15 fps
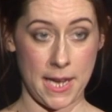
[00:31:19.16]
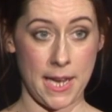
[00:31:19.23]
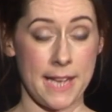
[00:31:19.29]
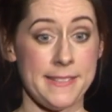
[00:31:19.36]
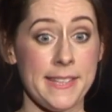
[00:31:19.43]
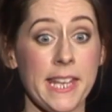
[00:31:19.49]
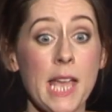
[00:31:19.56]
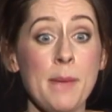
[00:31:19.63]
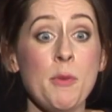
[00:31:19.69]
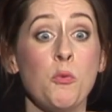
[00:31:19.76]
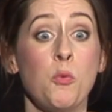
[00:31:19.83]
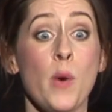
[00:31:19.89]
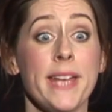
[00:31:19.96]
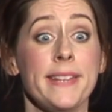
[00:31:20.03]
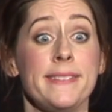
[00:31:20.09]
It's a game
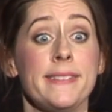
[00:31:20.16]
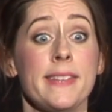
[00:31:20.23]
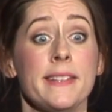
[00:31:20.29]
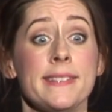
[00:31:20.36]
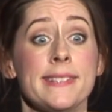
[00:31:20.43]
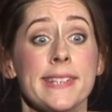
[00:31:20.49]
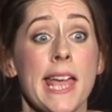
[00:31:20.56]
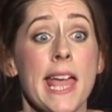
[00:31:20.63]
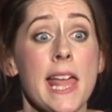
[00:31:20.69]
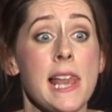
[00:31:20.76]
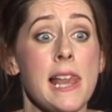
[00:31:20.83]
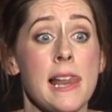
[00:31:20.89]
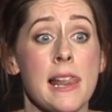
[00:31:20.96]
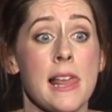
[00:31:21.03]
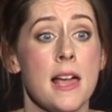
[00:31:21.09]
of wit and
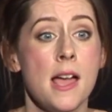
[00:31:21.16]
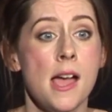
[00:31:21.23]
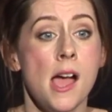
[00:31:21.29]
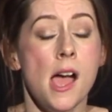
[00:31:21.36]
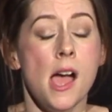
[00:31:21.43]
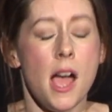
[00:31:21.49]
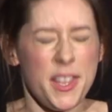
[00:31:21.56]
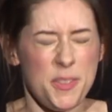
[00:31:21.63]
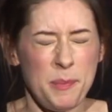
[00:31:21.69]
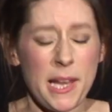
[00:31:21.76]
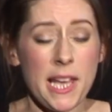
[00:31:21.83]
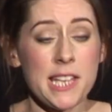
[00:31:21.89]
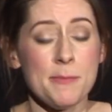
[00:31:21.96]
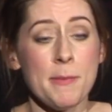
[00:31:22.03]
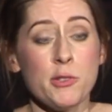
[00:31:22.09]
skill, as
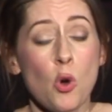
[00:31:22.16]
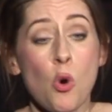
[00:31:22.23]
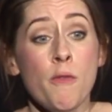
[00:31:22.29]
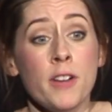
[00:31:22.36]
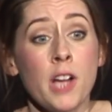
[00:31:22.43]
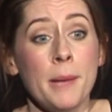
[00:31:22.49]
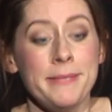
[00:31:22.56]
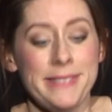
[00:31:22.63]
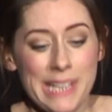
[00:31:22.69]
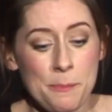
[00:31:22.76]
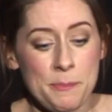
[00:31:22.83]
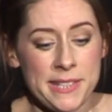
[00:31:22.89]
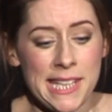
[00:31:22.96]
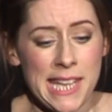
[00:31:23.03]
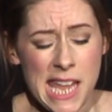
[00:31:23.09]
players must overcome
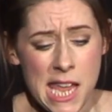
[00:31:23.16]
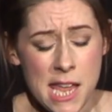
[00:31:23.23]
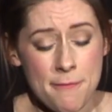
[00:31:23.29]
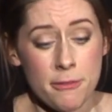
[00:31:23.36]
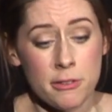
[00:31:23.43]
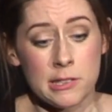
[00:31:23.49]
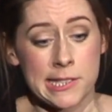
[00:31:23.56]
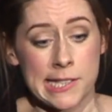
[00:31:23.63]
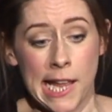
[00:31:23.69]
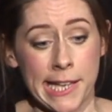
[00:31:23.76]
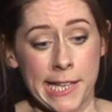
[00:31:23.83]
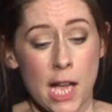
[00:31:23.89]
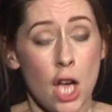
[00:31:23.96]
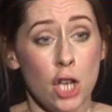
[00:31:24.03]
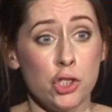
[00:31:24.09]
deep sea evils
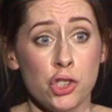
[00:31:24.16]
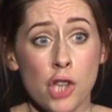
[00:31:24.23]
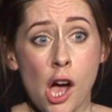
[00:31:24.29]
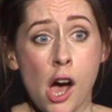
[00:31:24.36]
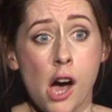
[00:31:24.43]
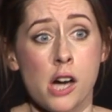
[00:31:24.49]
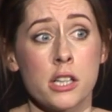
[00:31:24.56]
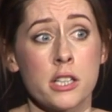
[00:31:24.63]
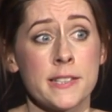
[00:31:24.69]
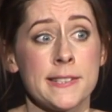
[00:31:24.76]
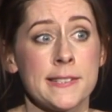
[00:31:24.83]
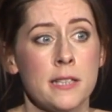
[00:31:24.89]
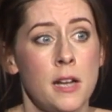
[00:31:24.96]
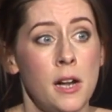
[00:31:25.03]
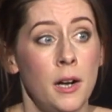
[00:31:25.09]
like
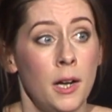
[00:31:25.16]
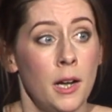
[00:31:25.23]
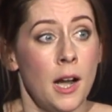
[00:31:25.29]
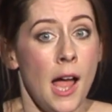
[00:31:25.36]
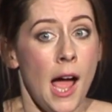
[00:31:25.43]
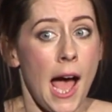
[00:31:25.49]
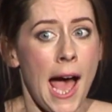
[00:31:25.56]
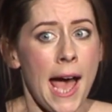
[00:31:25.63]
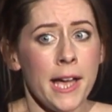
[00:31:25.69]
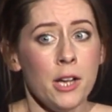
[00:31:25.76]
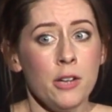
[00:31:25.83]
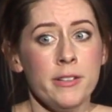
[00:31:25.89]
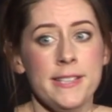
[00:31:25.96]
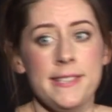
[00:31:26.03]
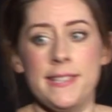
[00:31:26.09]
sharks,
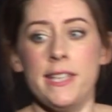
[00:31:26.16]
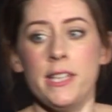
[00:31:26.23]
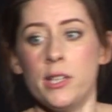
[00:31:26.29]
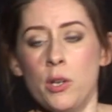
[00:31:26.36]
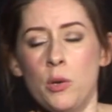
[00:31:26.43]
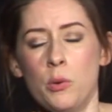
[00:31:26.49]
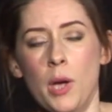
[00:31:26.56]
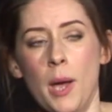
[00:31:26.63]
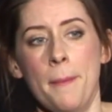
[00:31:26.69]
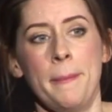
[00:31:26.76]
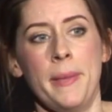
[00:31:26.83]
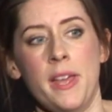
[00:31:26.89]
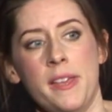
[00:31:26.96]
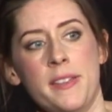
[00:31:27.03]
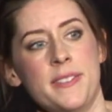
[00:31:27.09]
angry sea
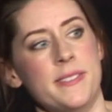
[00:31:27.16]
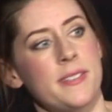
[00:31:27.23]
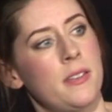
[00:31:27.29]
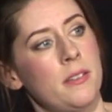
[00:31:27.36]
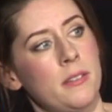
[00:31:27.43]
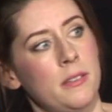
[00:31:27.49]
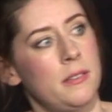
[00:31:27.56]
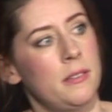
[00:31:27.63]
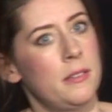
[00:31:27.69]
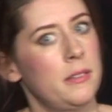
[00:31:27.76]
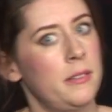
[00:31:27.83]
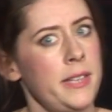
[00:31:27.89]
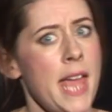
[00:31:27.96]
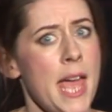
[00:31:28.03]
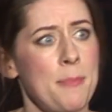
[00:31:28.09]
cucumbers,
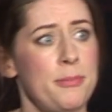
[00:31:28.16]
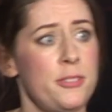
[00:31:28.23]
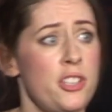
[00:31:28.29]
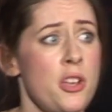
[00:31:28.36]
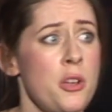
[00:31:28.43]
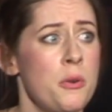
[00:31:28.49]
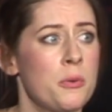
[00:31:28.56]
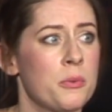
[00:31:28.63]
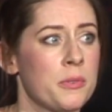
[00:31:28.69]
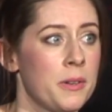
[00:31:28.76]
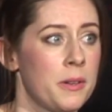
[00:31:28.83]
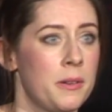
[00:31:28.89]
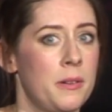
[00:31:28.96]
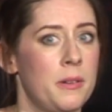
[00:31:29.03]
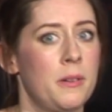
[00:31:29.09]
Neptune,
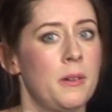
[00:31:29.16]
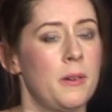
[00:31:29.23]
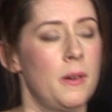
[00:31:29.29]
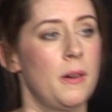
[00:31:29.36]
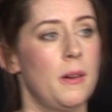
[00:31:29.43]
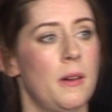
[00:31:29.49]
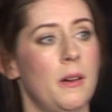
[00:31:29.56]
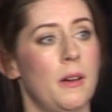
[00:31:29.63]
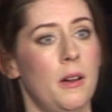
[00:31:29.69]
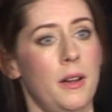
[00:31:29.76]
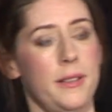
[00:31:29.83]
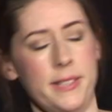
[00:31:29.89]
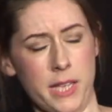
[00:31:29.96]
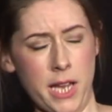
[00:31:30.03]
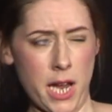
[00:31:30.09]

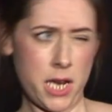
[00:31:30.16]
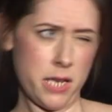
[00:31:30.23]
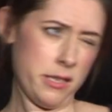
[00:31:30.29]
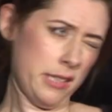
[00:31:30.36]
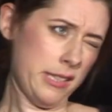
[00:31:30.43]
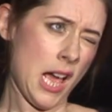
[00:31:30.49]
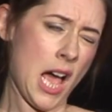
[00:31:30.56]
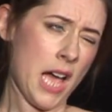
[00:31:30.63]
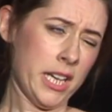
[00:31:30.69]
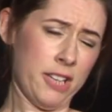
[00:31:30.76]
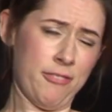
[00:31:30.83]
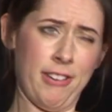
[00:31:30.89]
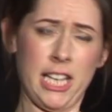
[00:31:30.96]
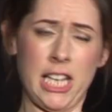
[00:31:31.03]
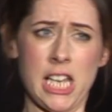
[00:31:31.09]
a decayed
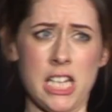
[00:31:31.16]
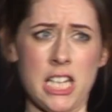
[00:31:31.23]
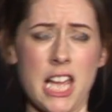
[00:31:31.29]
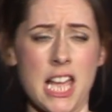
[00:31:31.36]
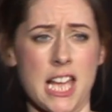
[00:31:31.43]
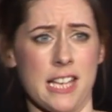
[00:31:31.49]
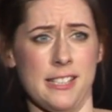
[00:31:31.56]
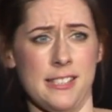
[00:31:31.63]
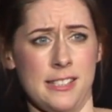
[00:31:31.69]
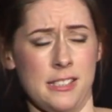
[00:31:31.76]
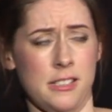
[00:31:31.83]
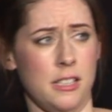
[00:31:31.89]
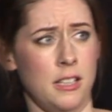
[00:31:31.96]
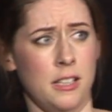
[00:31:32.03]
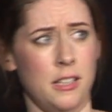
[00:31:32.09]
Titanic violinist,